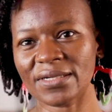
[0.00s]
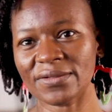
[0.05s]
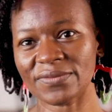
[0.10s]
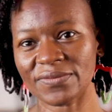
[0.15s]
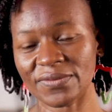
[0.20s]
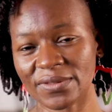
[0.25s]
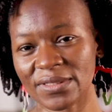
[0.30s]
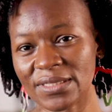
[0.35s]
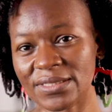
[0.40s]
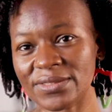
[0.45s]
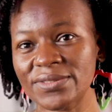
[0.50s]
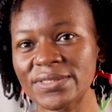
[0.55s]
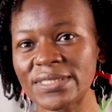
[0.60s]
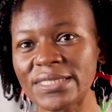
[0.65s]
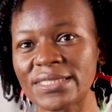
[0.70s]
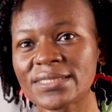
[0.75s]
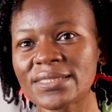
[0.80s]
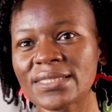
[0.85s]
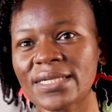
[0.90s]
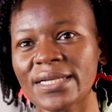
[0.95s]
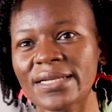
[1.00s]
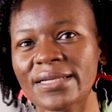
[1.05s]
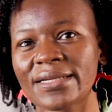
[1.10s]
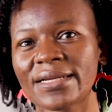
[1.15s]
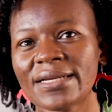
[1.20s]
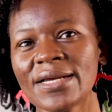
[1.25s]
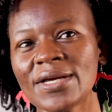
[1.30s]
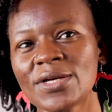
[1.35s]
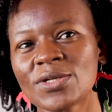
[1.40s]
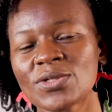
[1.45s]
a focused district.
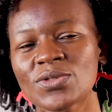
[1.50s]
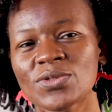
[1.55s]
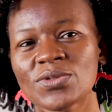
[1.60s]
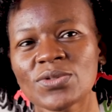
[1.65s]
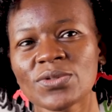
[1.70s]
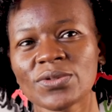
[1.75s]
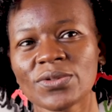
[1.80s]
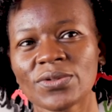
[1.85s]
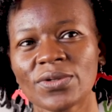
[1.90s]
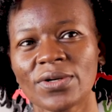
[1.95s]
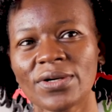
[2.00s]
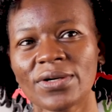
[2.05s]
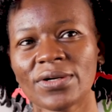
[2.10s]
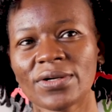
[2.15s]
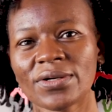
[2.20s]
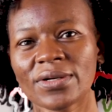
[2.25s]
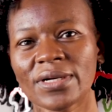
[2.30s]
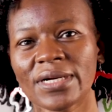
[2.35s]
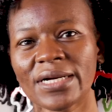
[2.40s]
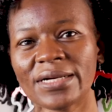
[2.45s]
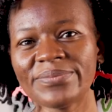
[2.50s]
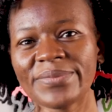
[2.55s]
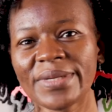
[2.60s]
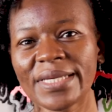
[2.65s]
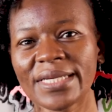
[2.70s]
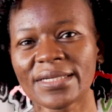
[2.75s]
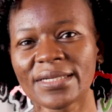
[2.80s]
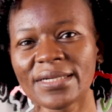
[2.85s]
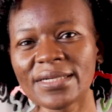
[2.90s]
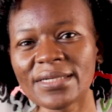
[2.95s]
So
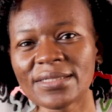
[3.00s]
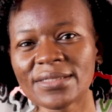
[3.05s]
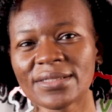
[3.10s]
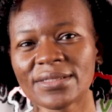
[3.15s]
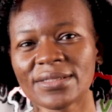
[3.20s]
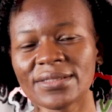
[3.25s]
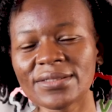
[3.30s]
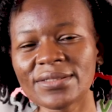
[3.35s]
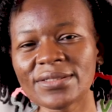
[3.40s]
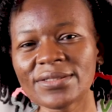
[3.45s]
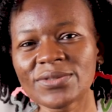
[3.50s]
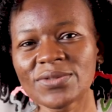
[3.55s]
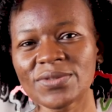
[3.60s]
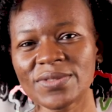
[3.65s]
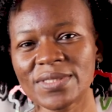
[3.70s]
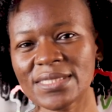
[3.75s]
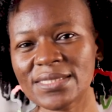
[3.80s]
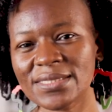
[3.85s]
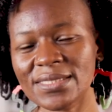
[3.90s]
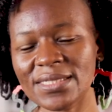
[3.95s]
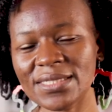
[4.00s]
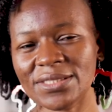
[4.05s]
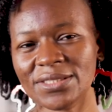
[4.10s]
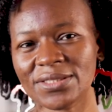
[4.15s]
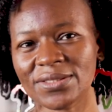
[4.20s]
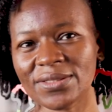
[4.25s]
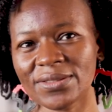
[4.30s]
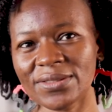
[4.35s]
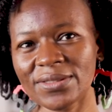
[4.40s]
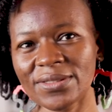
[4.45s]
coming to this
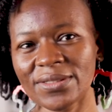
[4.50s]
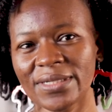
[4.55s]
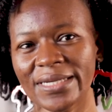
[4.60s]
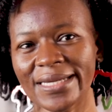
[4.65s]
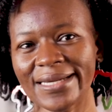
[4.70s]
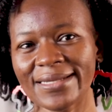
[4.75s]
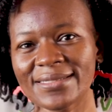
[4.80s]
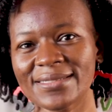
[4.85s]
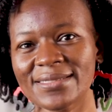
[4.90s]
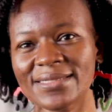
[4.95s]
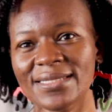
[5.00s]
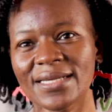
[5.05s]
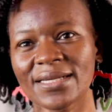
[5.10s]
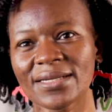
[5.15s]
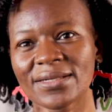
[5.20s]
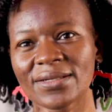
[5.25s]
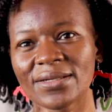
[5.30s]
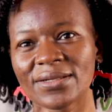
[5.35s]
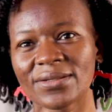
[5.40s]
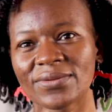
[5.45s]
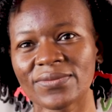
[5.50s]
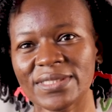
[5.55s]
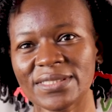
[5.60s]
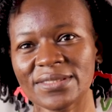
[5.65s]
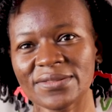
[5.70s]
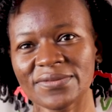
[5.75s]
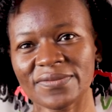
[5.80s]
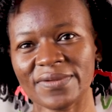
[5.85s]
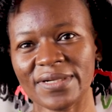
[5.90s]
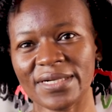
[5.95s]
session and seeing
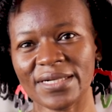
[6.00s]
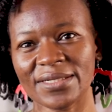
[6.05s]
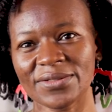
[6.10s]
whatever